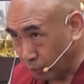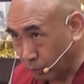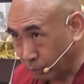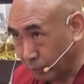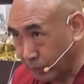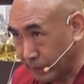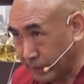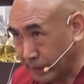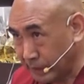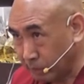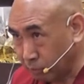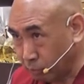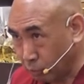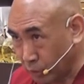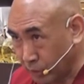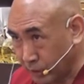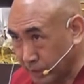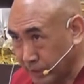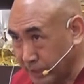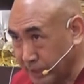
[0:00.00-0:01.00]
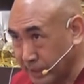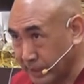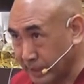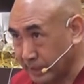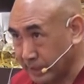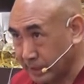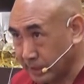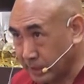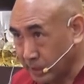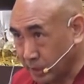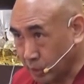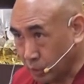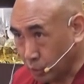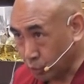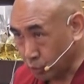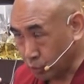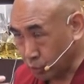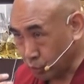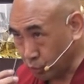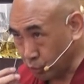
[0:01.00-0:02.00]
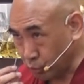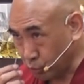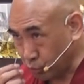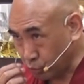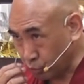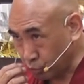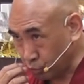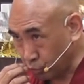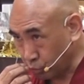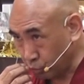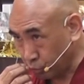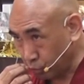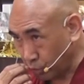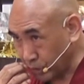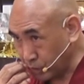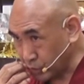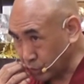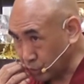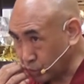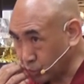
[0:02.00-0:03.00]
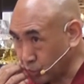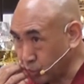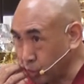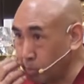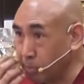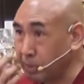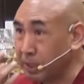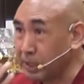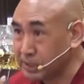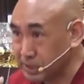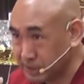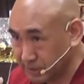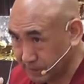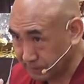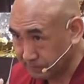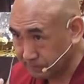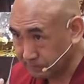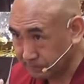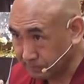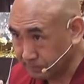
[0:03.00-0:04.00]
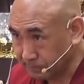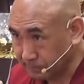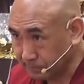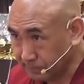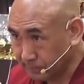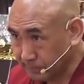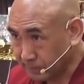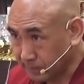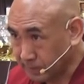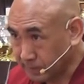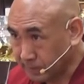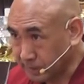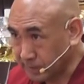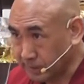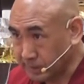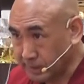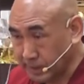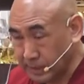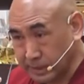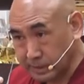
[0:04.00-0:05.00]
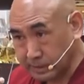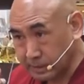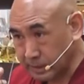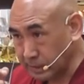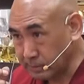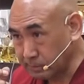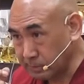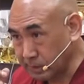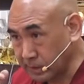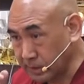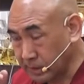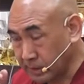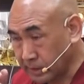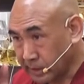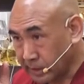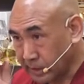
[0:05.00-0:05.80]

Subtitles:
vivid and more clear, you focus too much, right? Then